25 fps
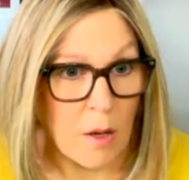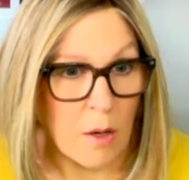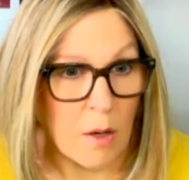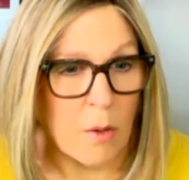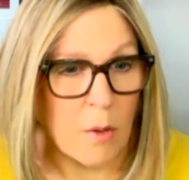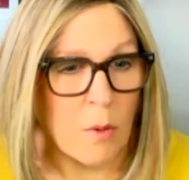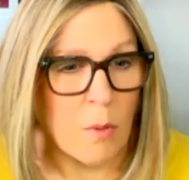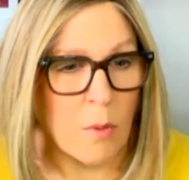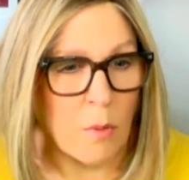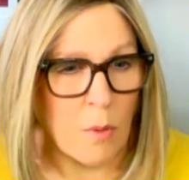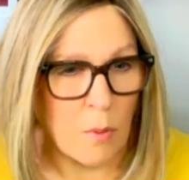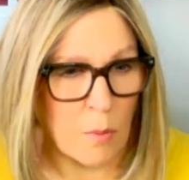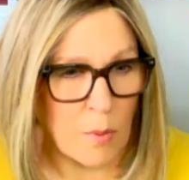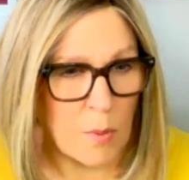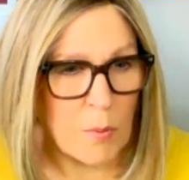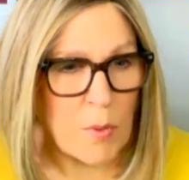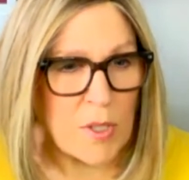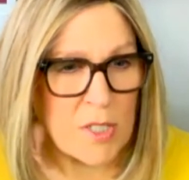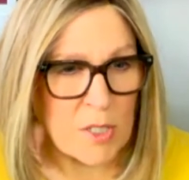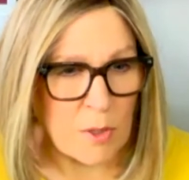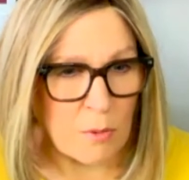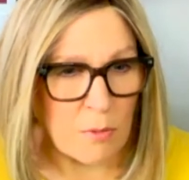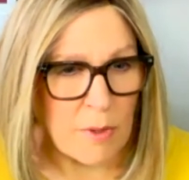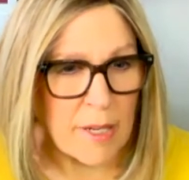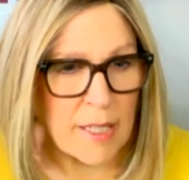Or
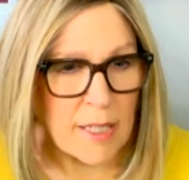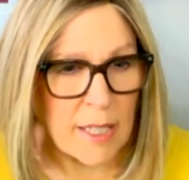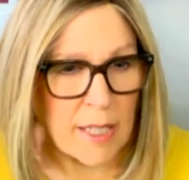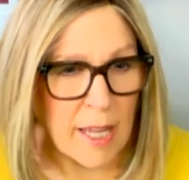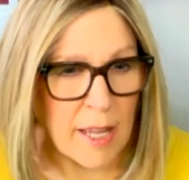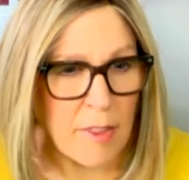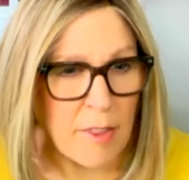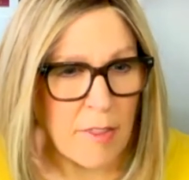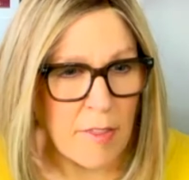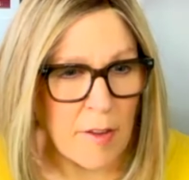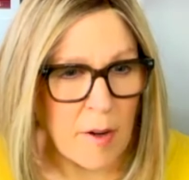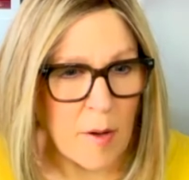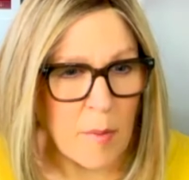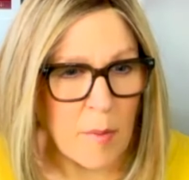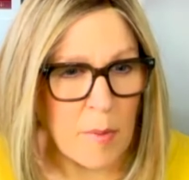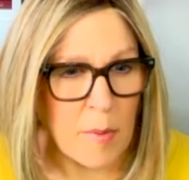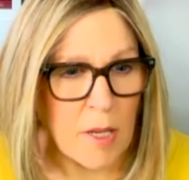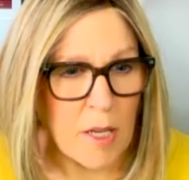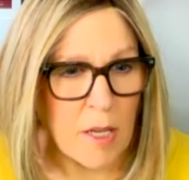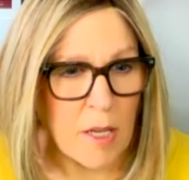was it red light therapy?